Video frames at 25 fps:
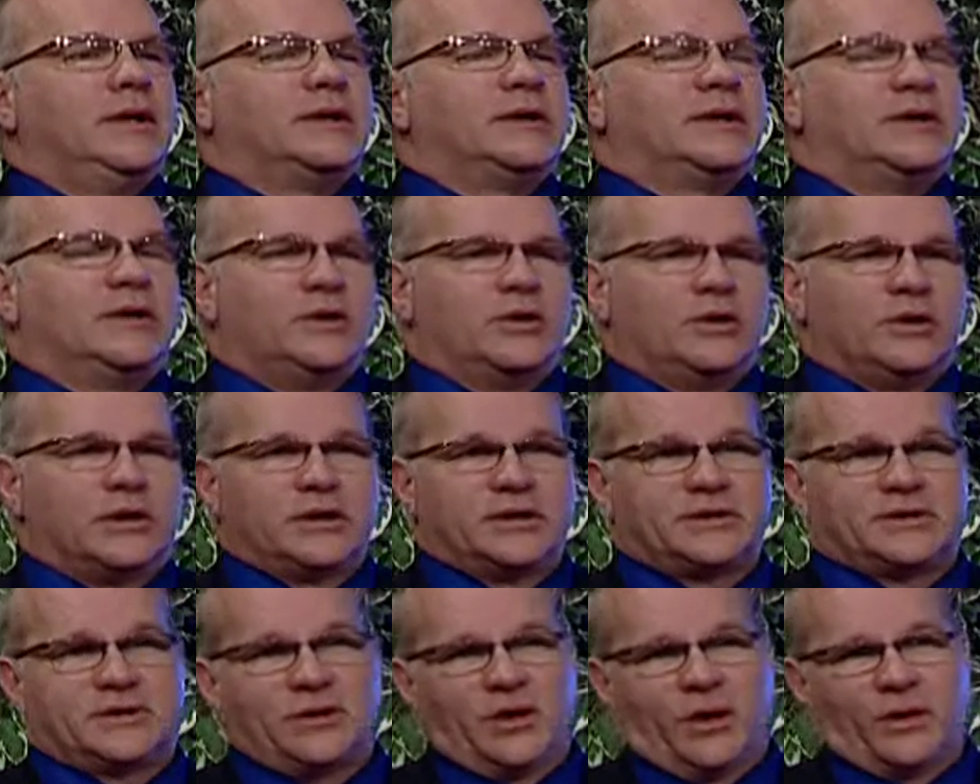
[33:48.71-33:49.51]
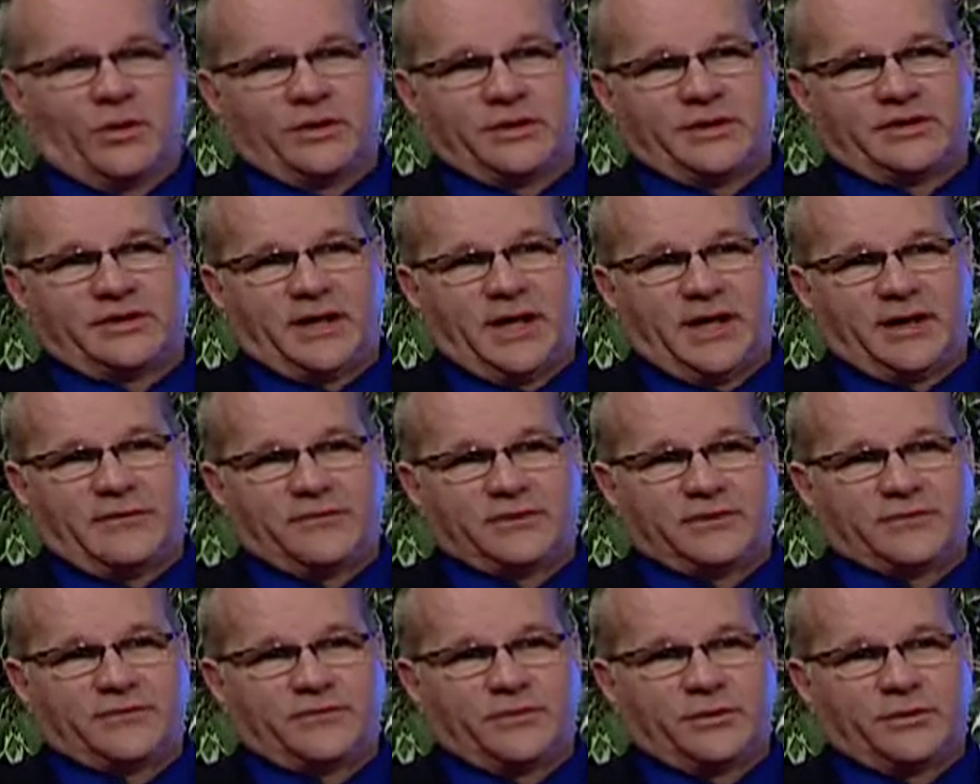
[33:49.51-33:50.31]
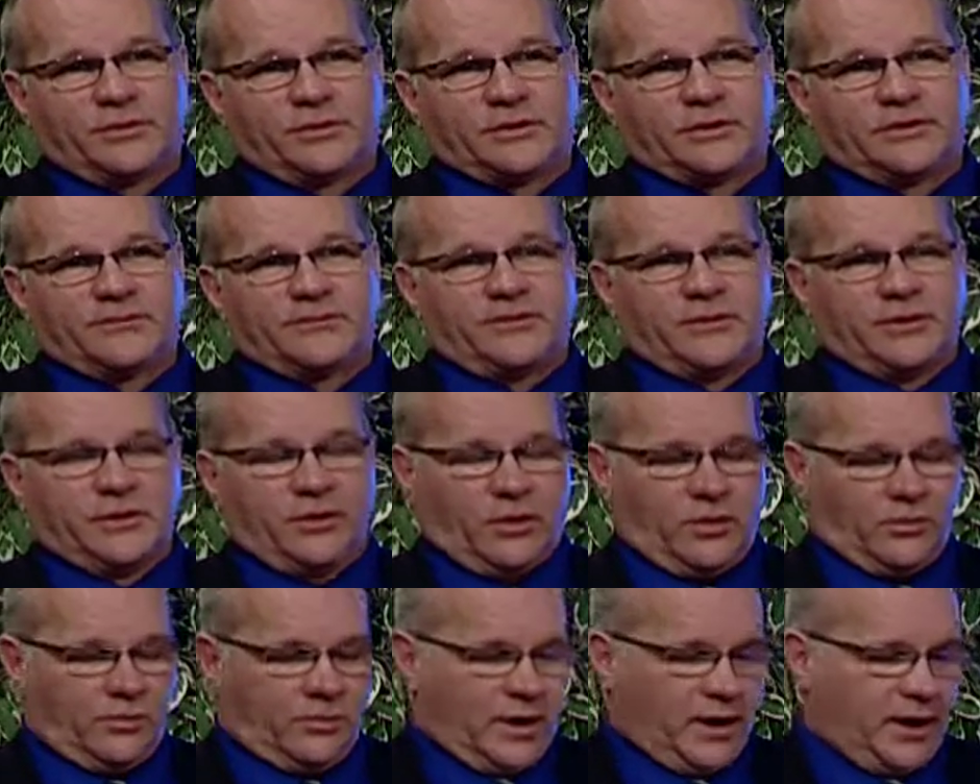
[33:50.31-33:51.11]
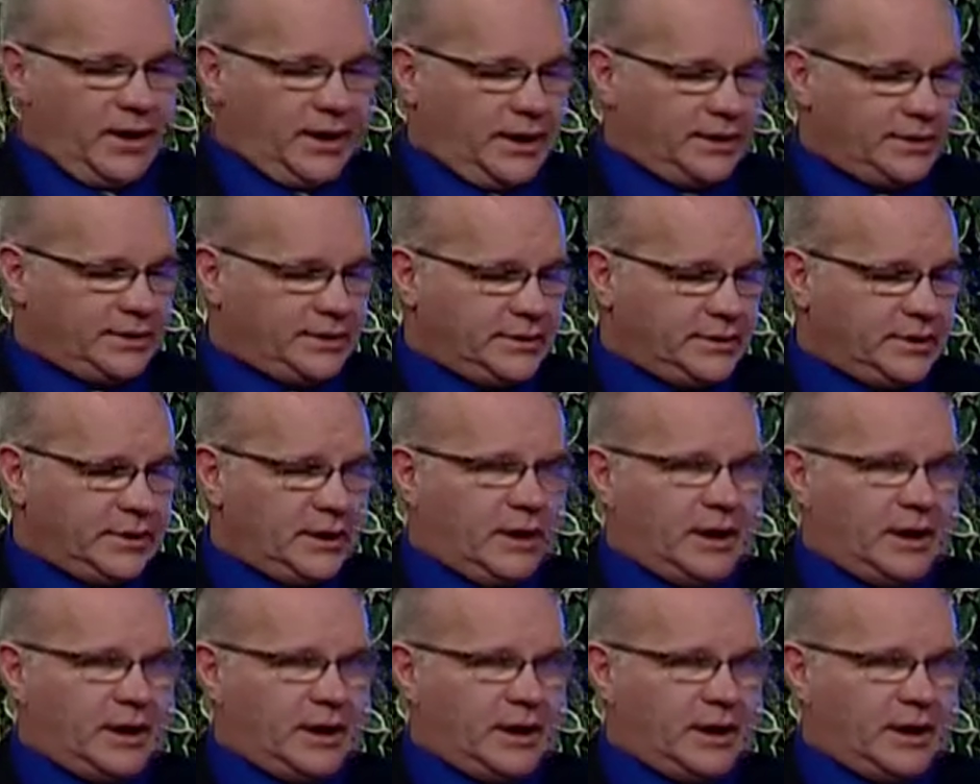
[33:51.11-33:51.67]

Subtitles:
You know, let's go with Davis first, if you don't mind,